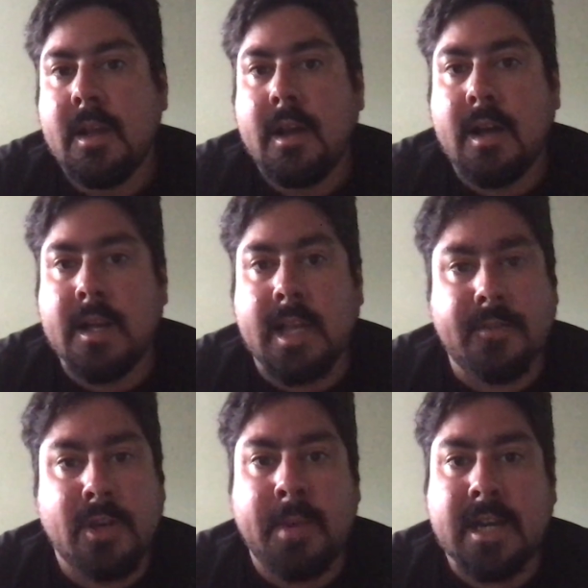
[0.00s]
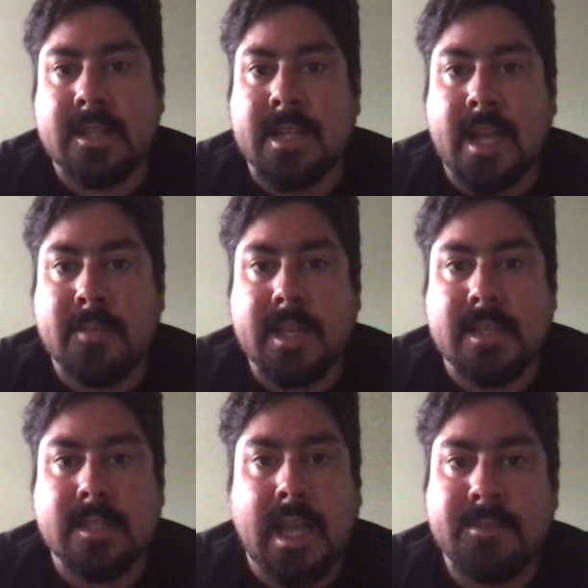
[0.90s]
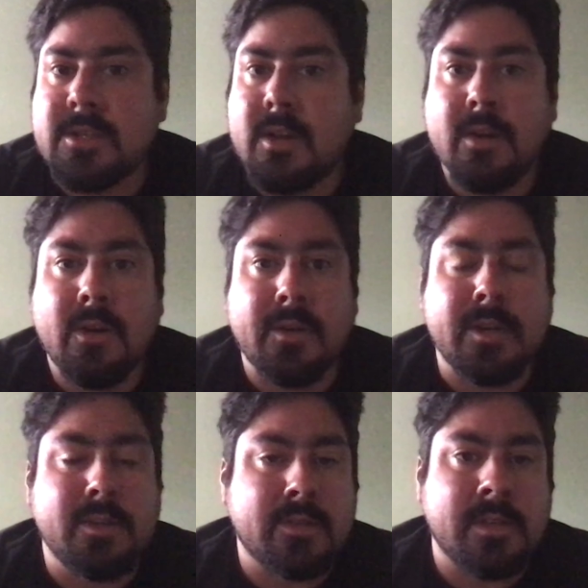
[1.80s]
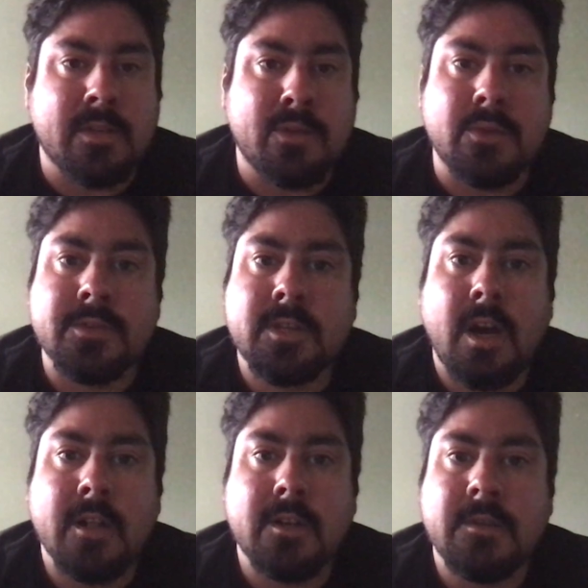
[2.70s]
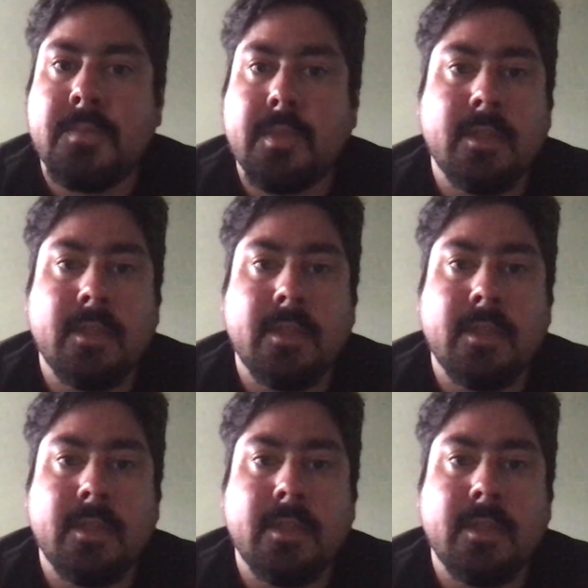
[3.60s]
Again, if you go back to the databases, EBSCO, or you're using Google Scholar,